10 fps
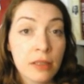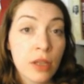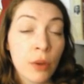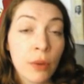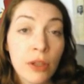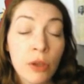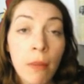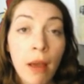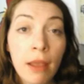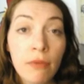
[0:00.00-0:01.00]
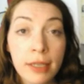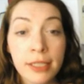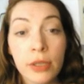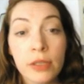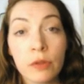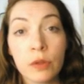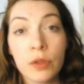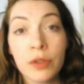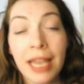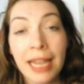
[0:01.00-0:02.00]
So you might find it useful
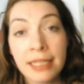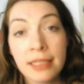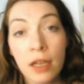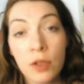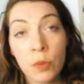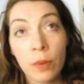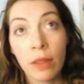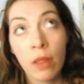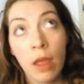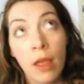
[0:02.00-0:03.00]
to get in touch with